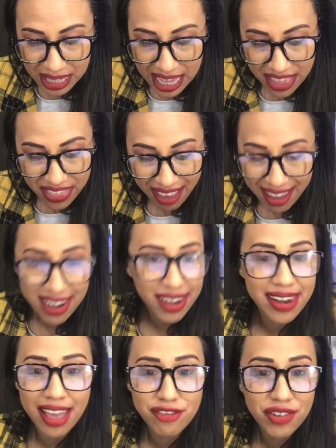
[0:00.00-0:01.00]
that
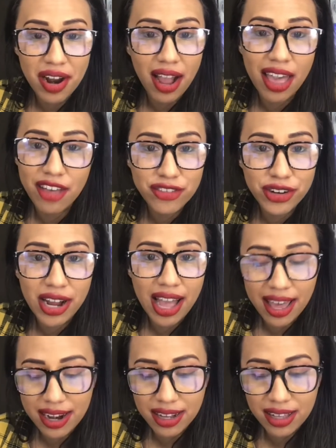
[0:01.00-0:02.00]
never ever had
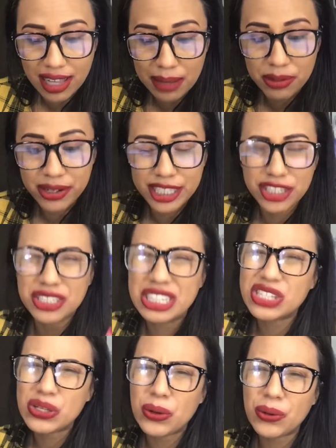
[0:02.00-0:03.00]
a collaboration,
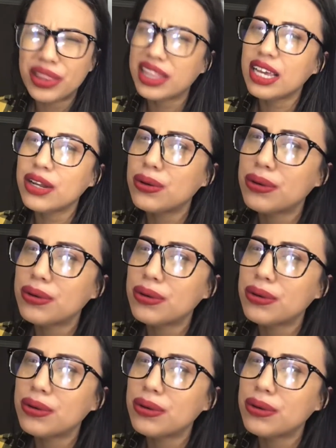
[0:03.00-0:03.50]
so they don't